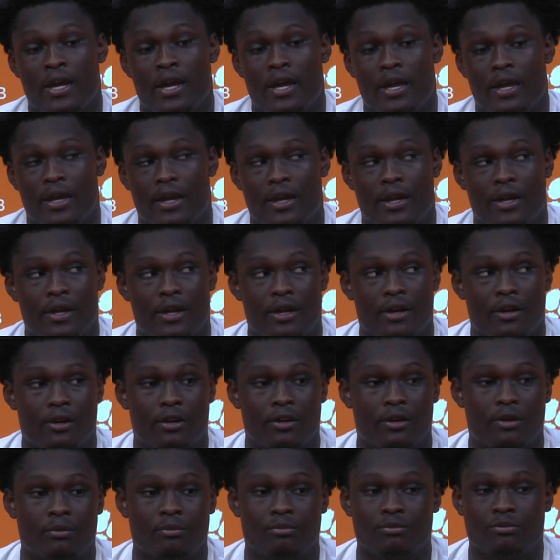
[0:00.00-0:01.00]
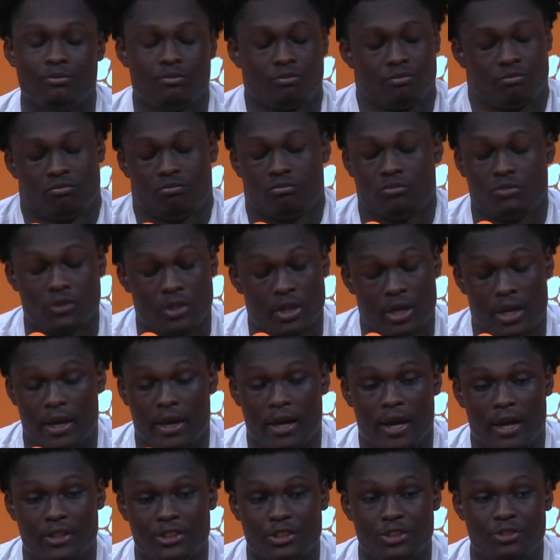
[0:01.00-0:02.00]
And
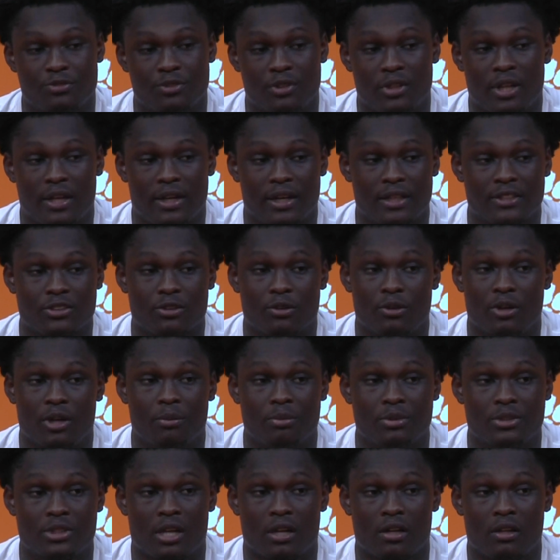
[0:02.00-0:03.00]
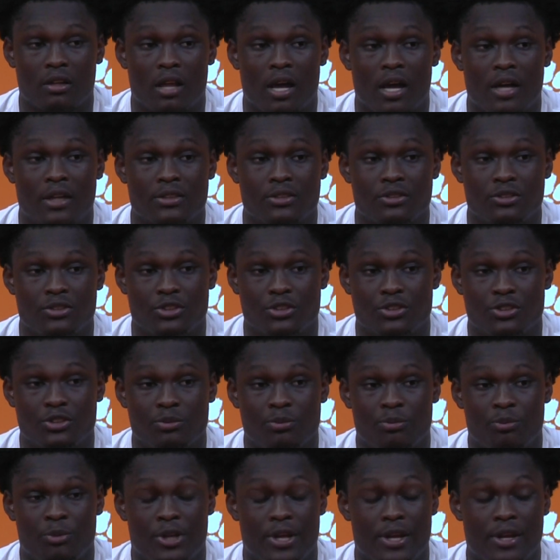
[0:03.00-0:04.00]
I just feel like that's going to help us out a lot, just
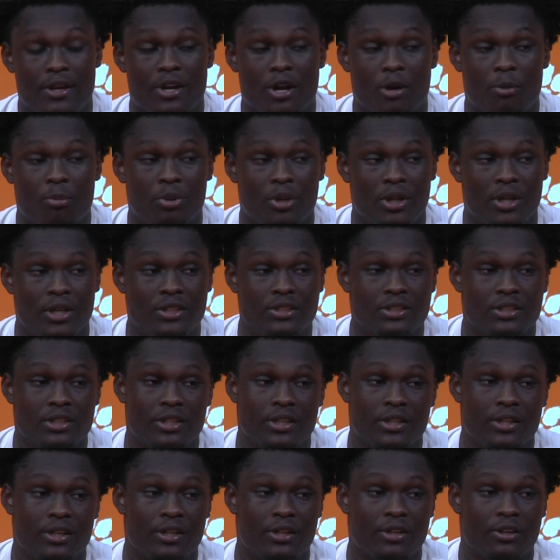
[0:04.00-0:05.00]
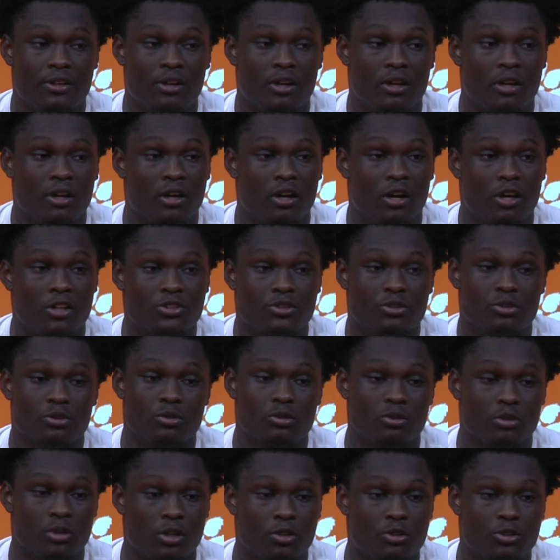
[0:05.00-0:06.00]
getting our plays in. And
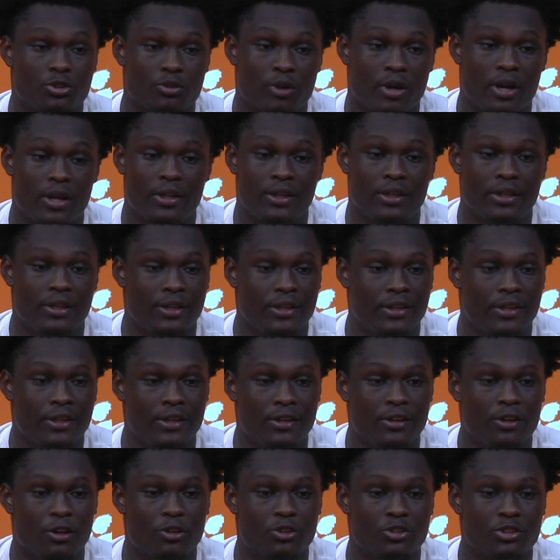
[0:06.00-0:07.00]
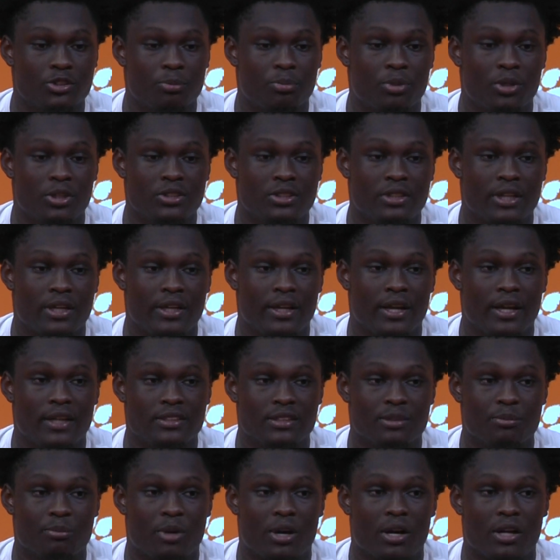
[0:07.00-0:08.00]
also Coach Riley, he knows the plays that he
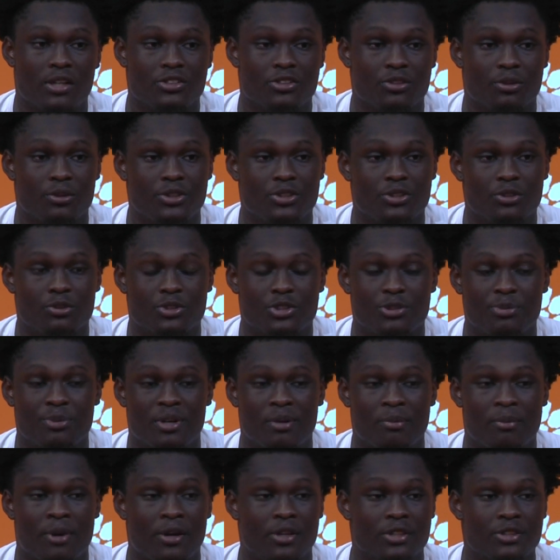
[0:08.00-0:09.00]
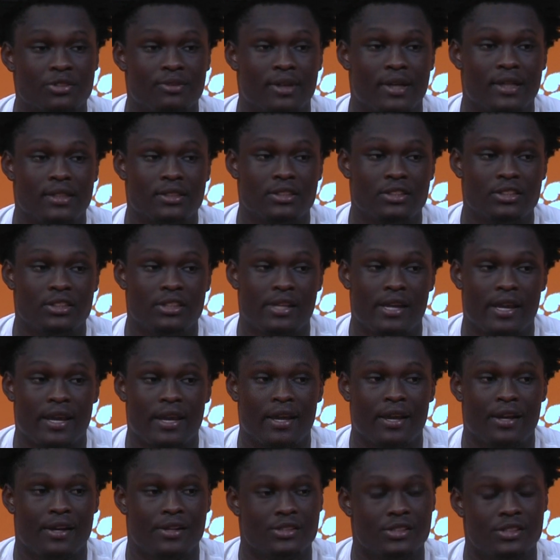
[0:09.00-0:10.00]
has in mind, so he's going to spit them out as fast as he
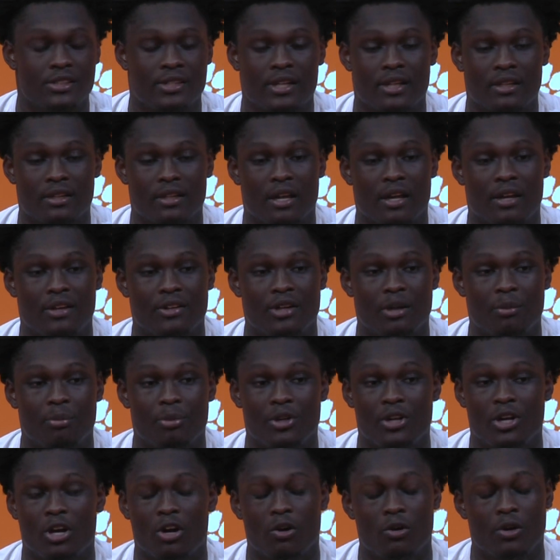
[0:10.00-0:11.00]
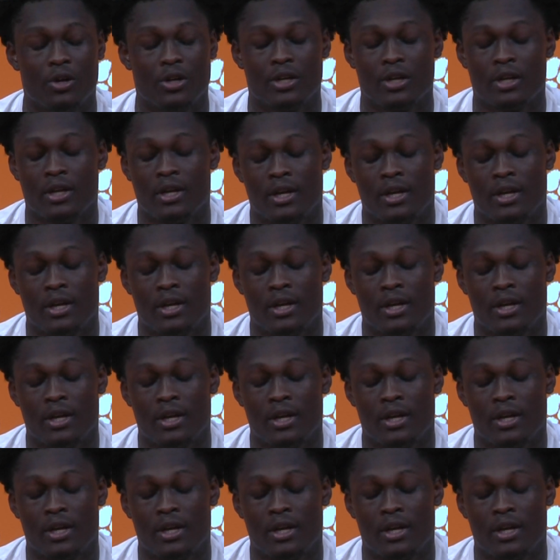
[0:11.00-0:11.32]
can, just getting lined up and going.